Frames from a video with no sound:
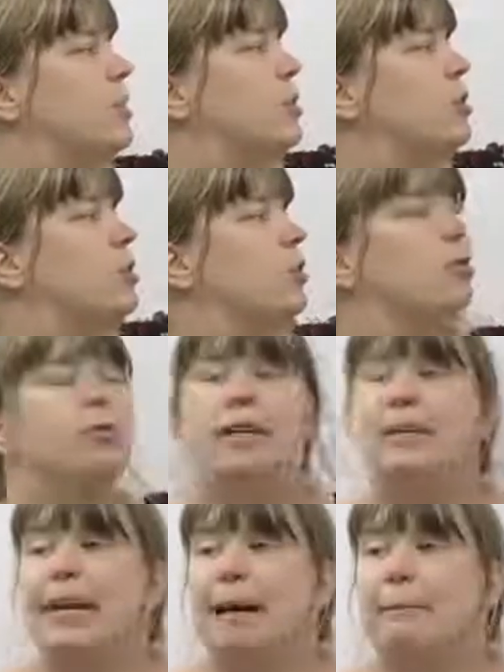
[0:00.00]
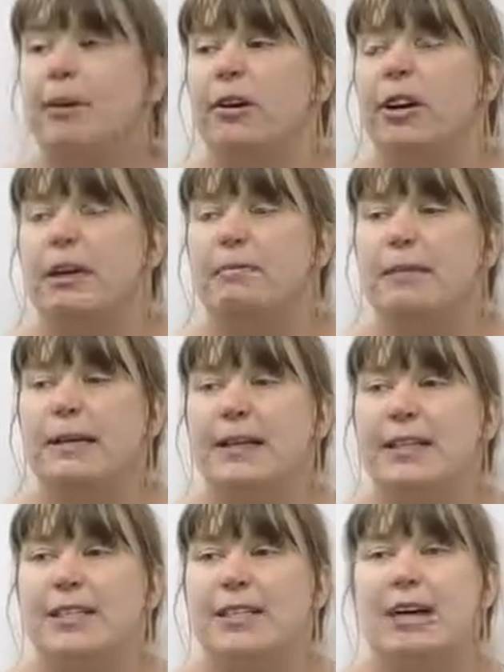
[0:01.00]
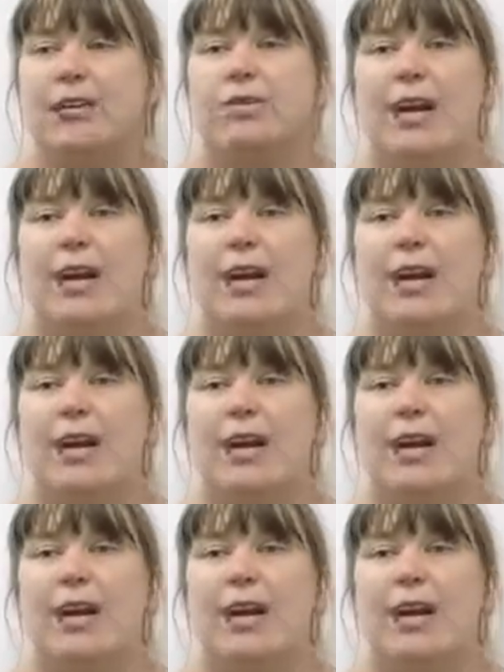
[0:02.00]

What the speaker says: to the neighborhood because our